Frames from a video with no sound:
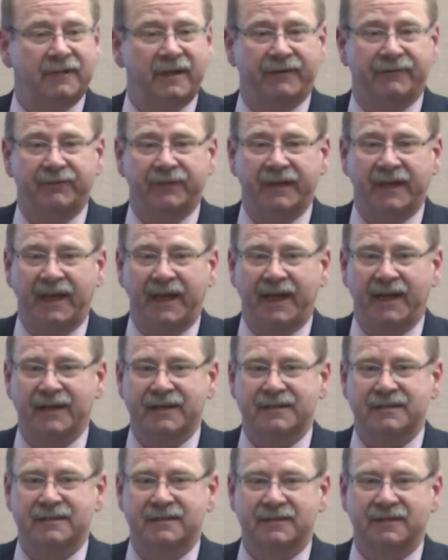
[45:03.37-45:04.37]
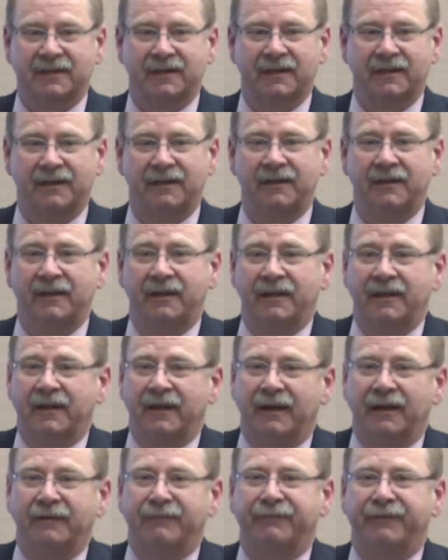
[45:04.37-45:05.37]
definitely has a
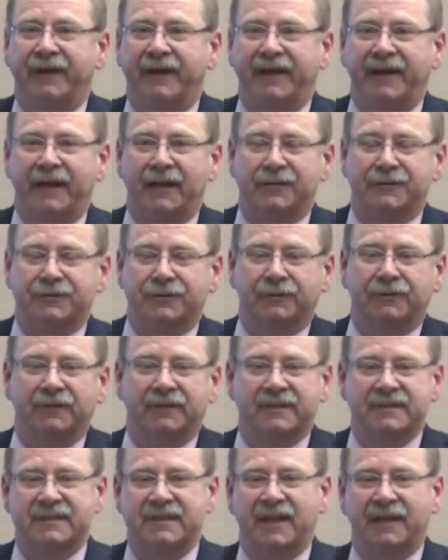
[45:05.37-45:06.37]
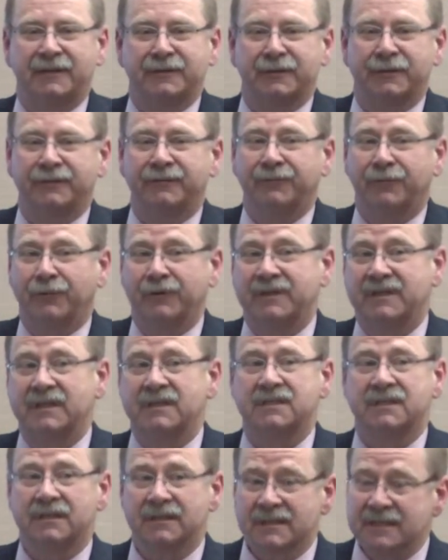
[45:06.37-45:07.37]
financial incentive or
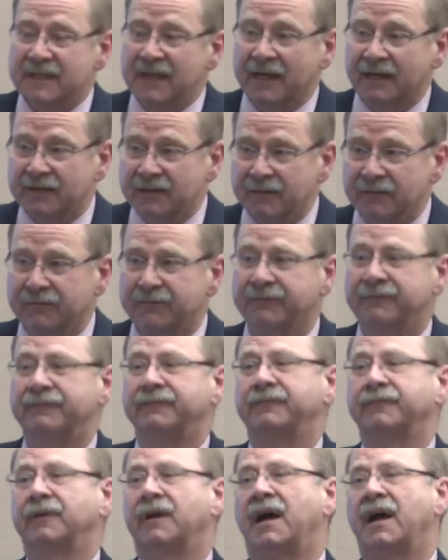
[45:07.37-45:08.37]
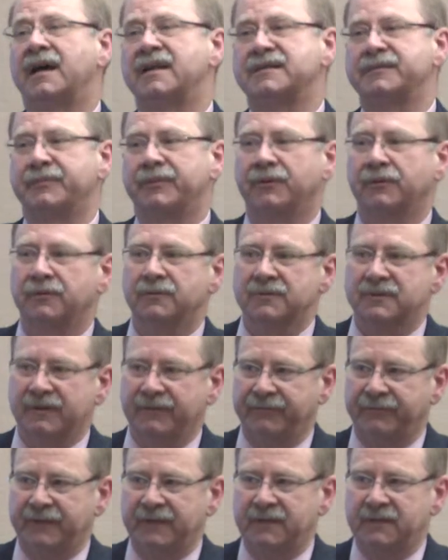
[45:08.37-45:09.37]
disincentive for hospitals
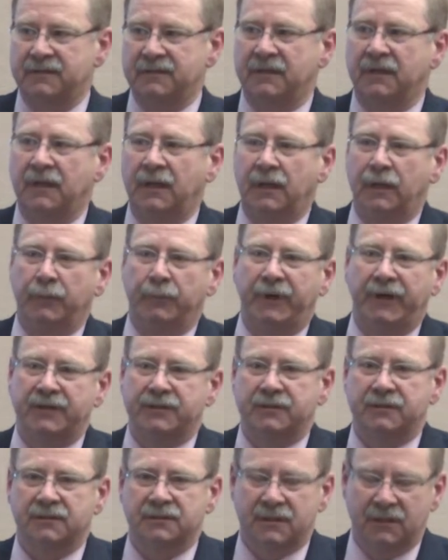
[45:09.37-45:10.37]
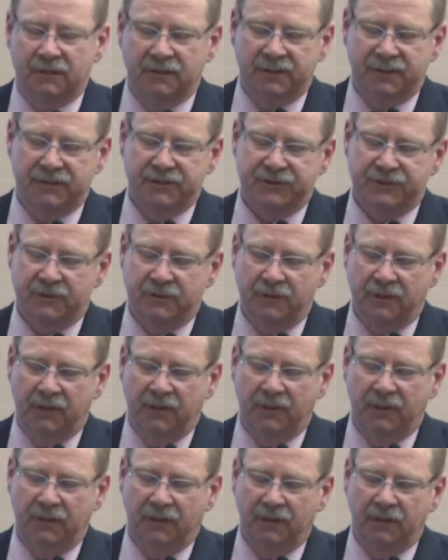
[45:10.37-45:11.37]
if these patients are
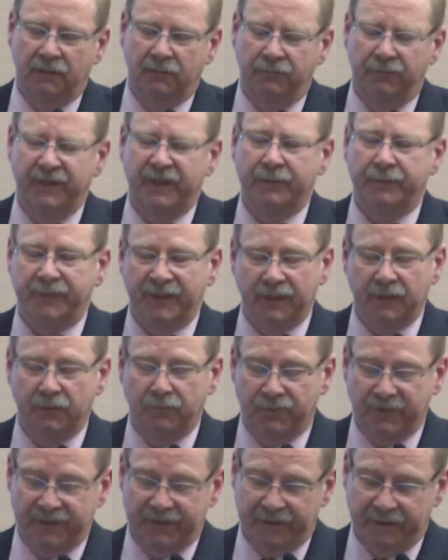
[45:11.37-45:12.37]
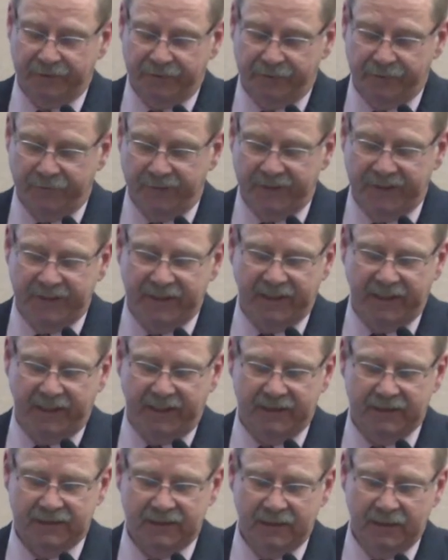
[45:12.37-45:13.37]
readmitted within 30
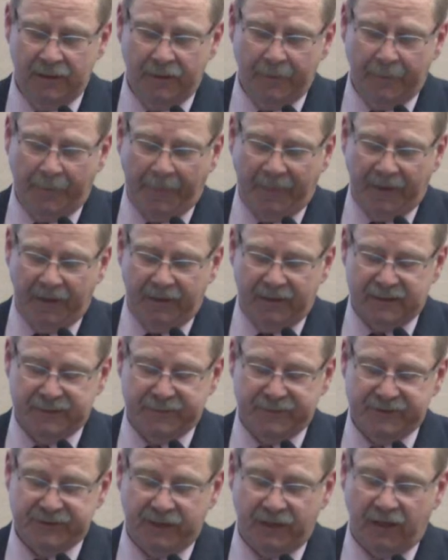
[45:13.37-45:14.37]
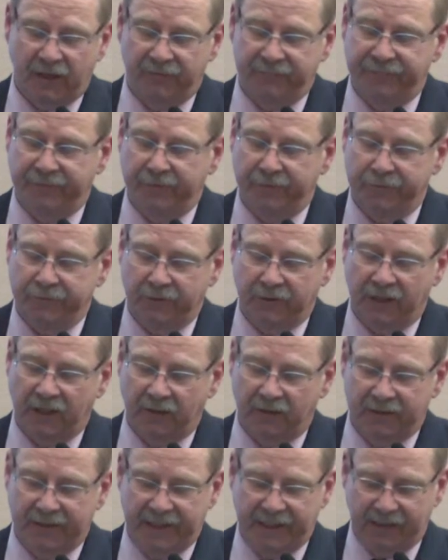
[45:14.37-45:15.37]
days, especially heart failure,
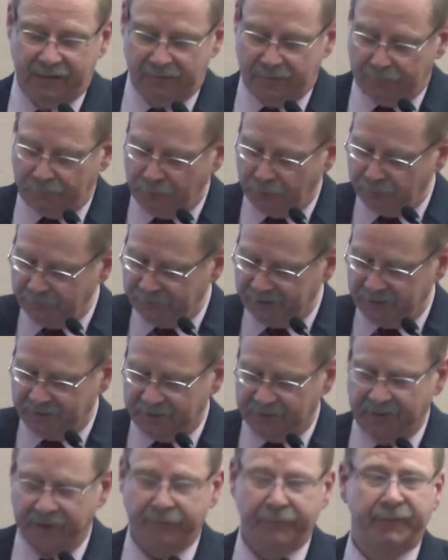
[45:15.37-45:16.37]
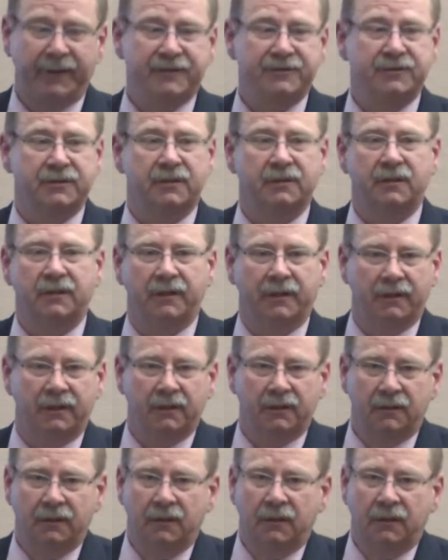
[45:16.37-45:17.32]
heart attack, and pneumonia. And I mentioned the